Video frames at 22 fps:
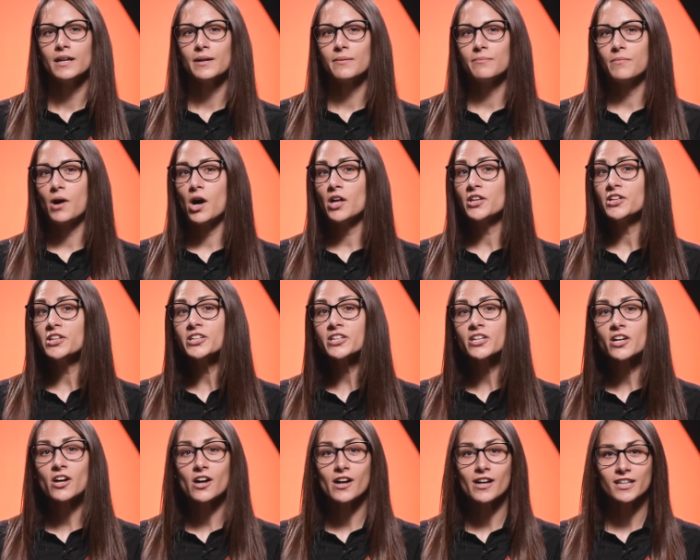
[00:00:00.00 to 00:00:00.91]

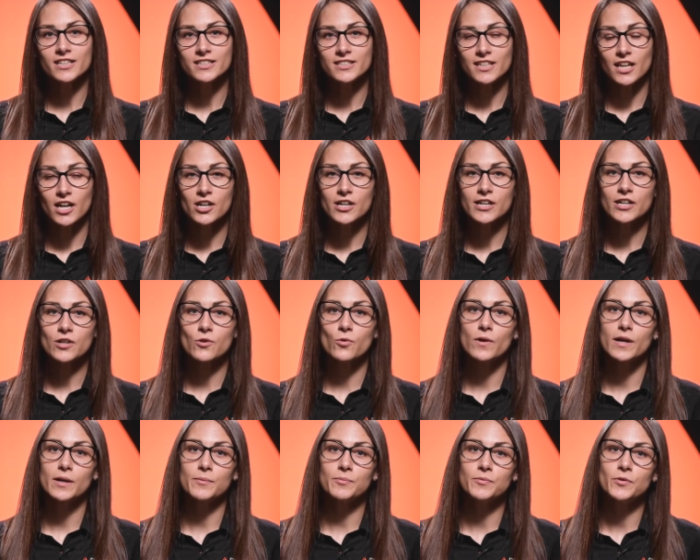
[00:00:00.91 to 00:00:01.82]
Modern cars are
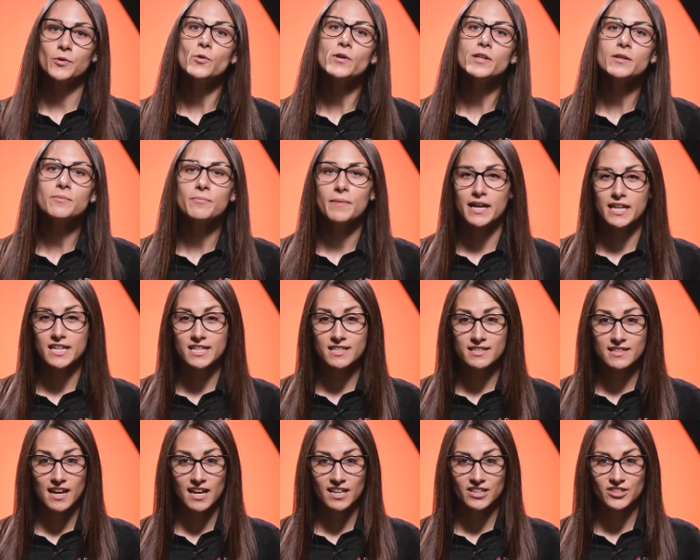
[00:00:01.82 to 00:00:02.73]
equipped with many
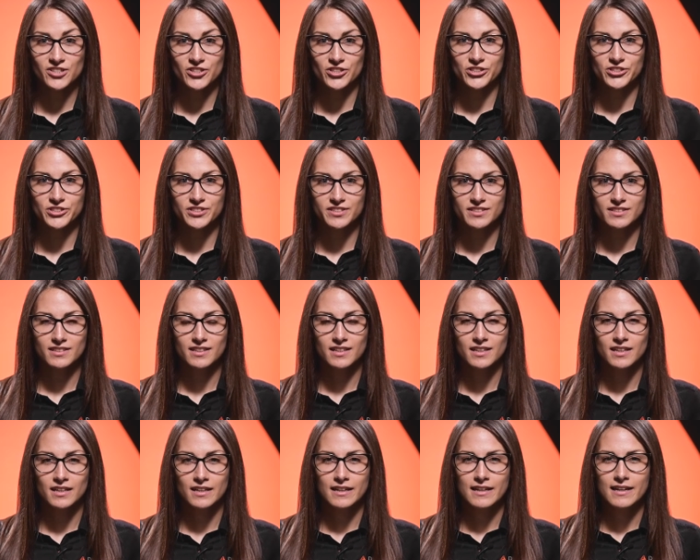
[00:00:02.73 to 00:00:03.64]
sensors.
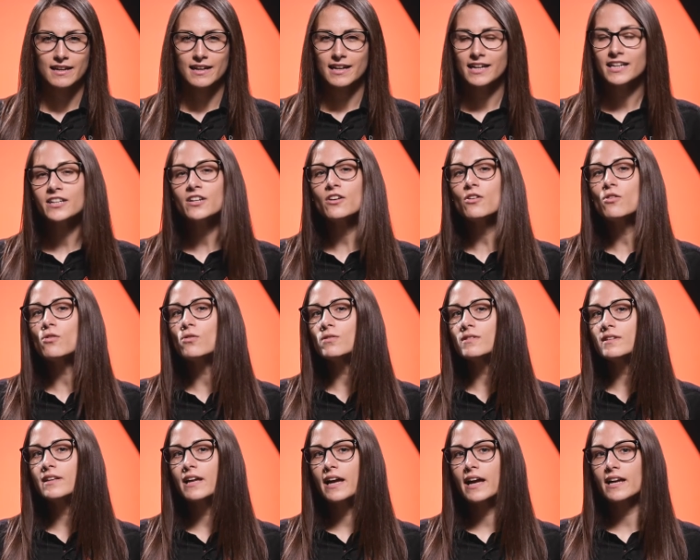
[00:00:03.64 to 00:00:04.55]
In the
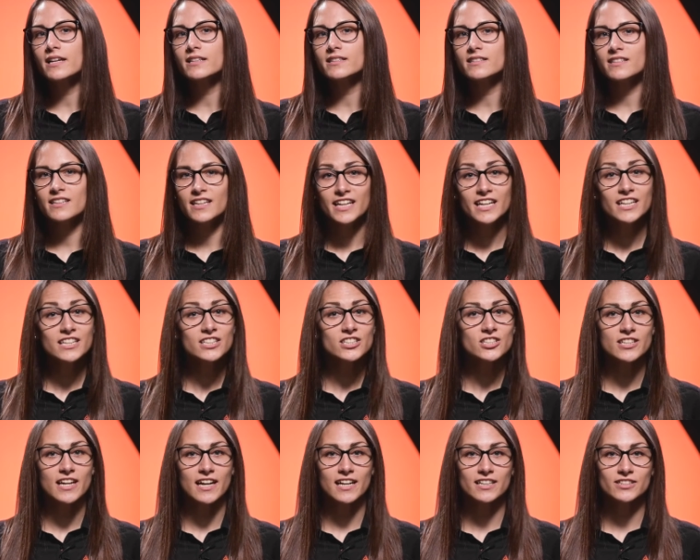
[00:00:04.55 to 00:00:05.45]
old days, each
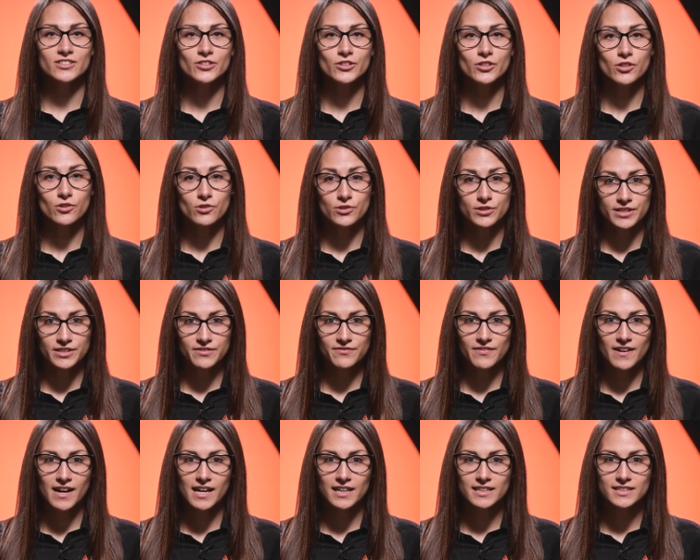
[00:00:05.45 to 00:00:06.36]
sensor or
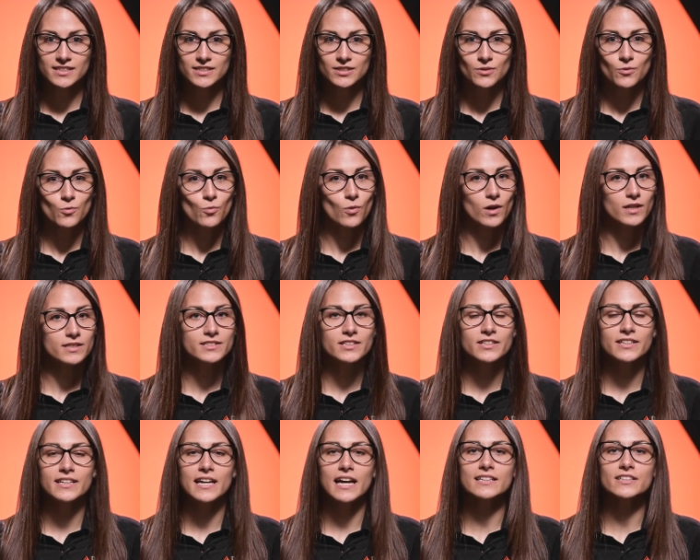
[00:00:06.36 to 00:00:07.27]
device was
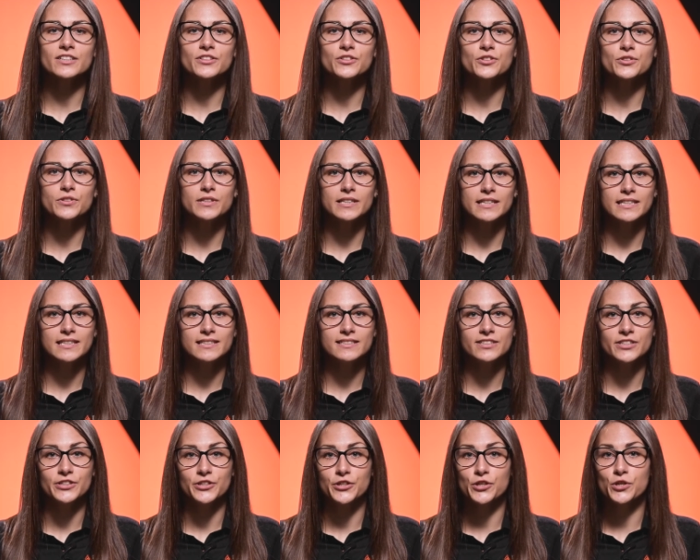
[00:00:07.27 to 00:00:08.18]
connected to the
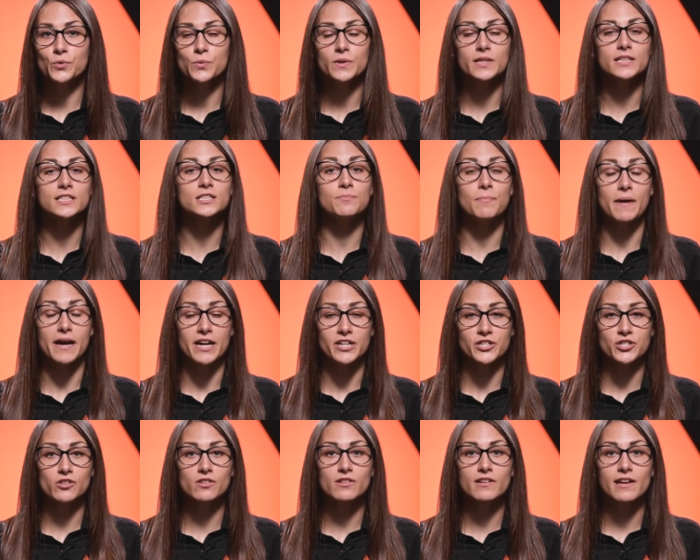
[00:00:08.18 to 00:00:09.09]
ECU with a
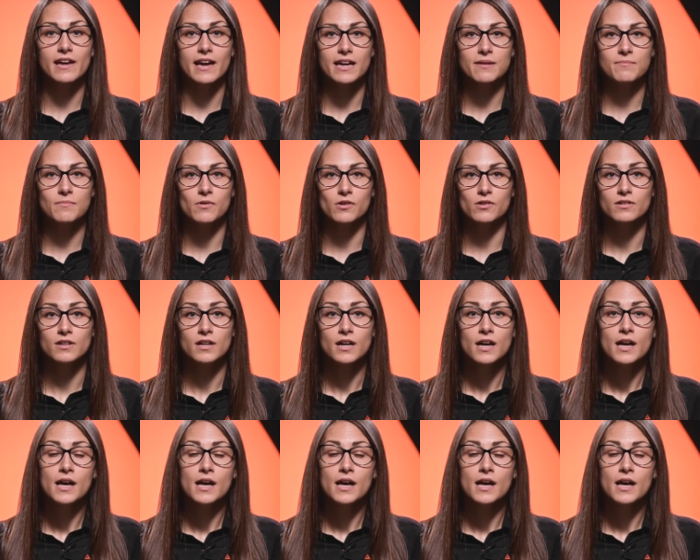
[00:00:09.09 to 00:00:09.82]
special cable.